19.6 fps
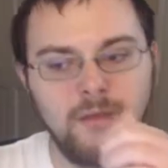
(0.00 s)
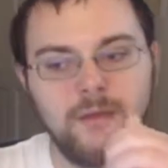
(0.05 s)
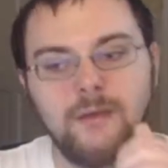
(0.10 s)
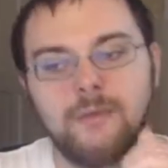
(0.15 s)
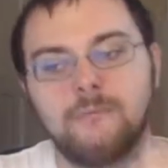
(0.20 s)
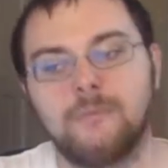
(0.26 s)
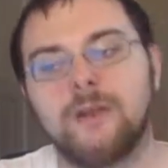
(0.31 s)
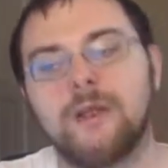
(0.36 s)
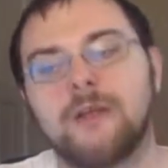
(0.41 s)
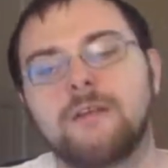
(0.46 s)

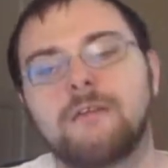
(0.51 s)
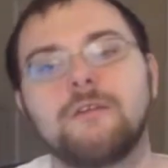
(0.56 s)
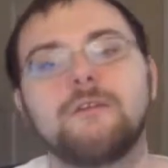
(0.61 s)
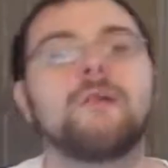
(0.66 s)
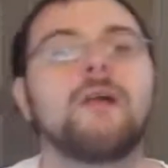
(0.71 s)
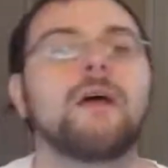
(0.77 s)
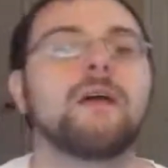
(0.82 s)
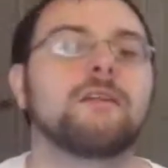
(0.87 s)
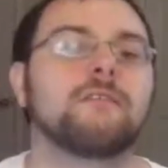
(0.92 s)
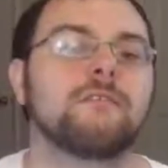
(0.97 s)
But I do
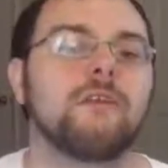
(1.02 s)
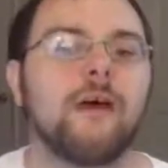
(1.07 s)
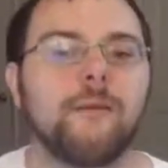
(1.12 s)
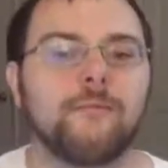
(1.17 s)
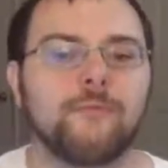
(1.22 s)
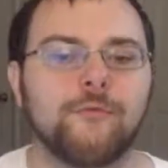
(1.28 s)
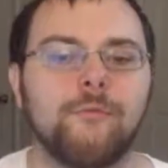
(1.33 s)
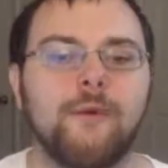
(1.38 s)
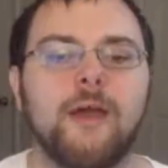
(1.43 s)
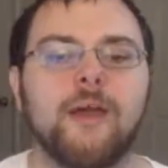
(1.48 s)
like
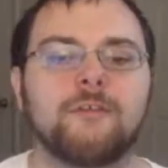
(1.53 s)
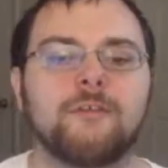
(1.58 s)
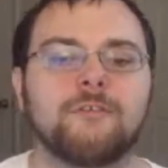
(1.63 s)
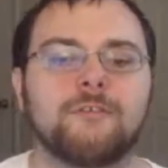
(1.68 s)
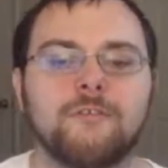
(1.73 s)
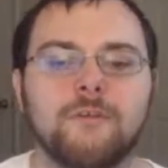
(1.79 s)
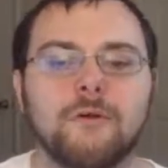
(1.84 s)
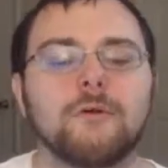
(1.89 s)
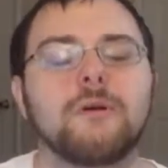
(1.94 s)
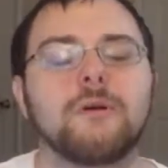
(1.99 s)
Top's
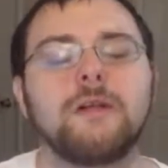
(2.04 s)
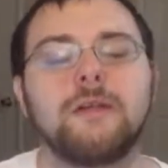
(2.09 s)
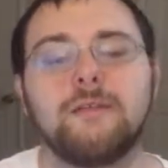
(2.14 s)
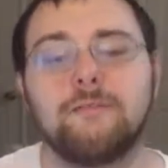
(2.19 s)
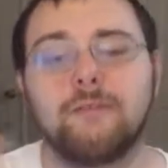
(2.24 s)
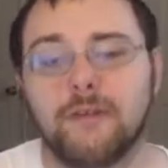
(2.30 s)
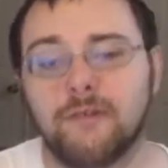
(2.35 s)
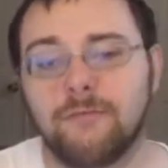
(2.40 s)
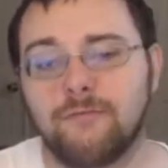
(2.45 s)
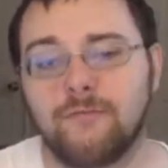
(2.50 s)
backstory,
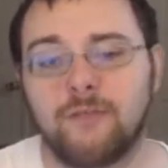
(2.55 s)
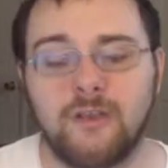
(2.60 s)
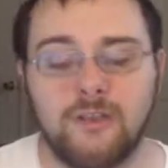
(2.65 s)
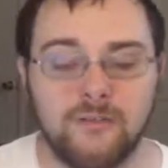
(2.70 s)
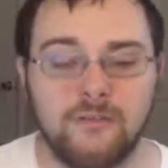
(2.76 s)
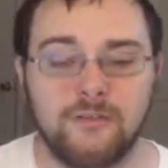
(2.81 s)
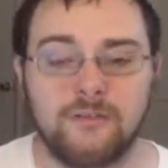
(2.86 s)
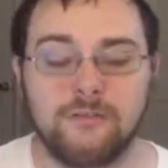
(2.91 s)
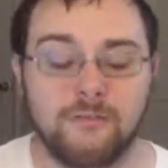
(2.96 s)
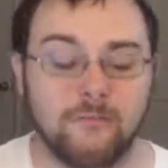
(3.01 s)
even if it
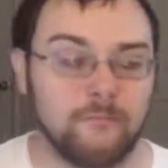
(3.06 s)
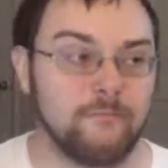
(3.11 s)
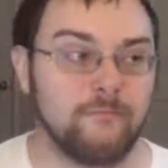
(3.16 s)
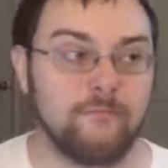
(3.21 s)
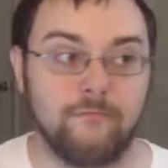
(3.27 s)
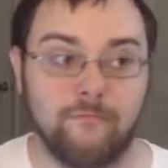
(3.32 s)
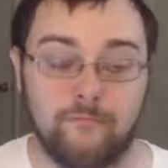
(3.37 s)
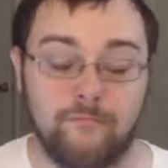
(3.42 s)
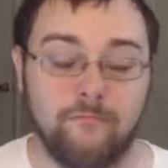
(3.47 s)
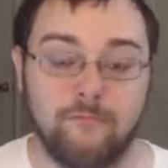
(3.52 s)
is
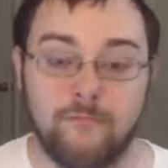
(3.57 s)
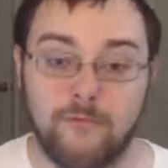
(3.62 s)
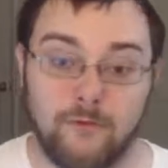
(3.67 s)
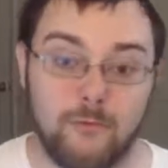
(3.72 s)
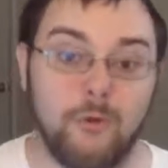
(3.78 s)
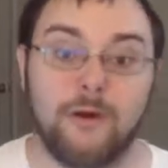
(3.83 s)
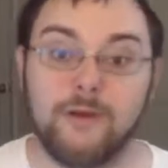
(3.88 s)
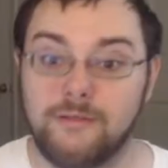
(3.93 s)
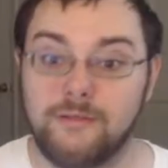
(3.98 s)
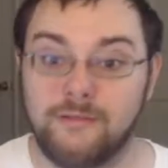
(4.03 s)

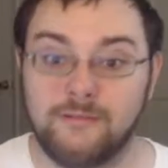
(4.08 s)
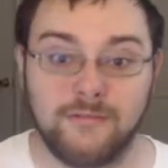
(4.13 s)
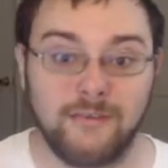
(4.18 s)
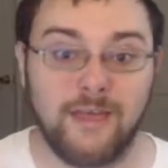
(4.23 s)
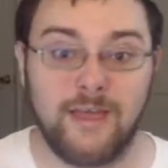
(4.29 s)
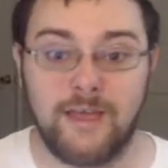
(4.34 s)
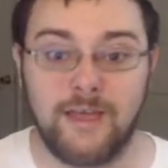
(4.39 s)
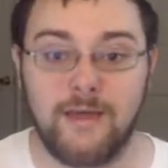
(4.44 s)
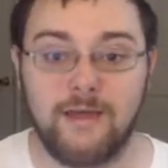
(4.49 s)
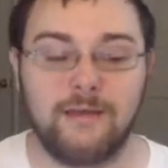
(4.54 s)
quite
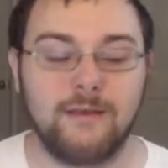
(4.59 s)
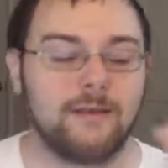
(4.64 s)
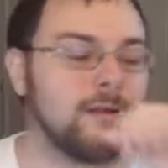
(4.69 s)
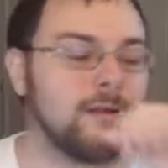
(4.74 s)
sad.